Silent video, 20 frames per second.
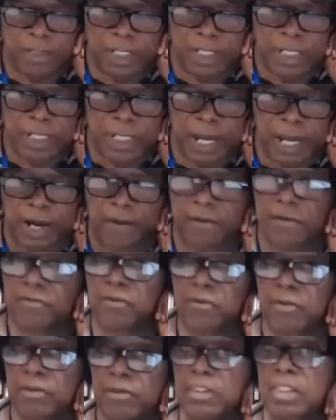
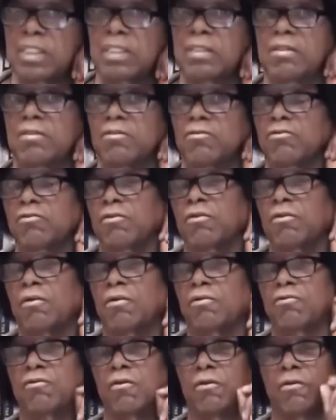inherited things
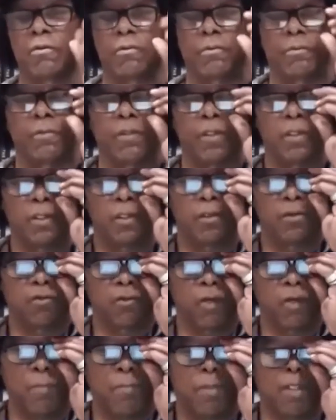also.
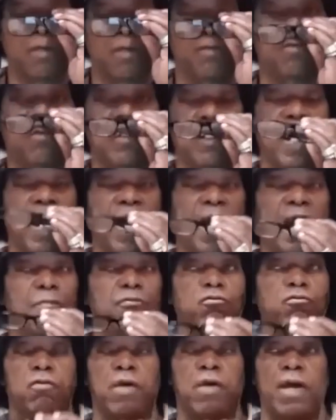So that means the
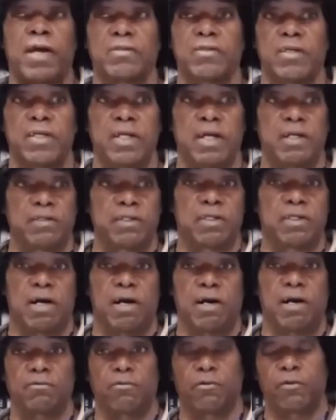abstract and the
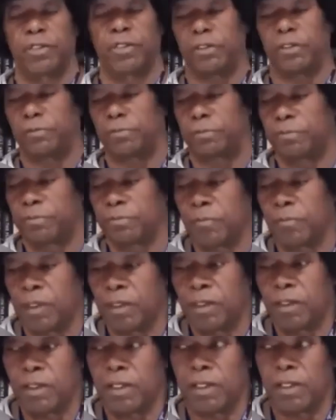concrete.
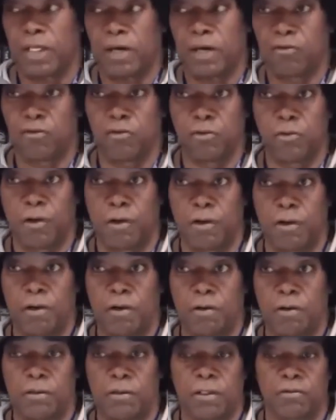And as you
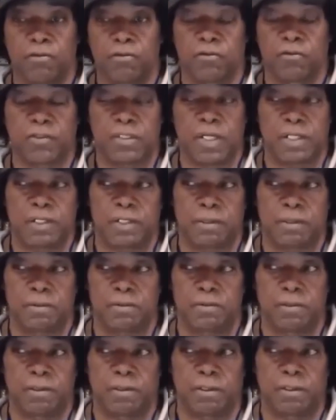all
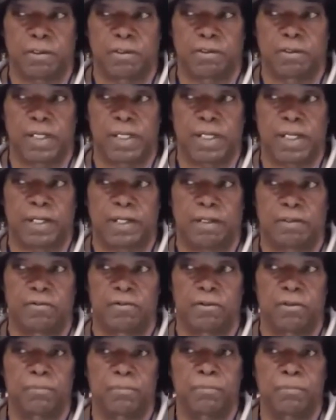understand,
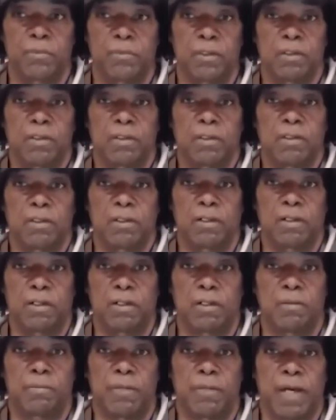land
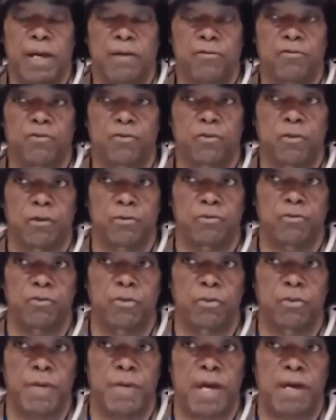as taught
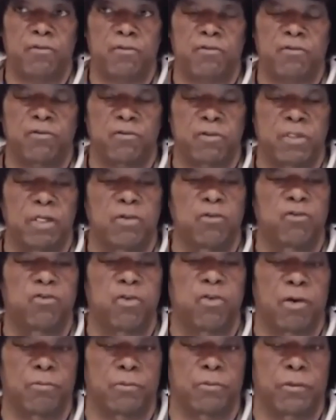to the masses in
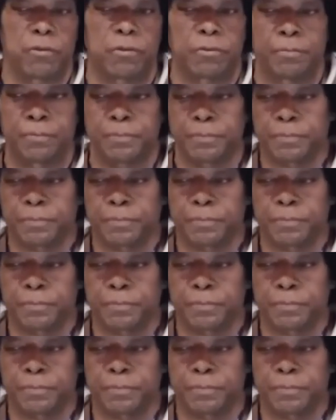general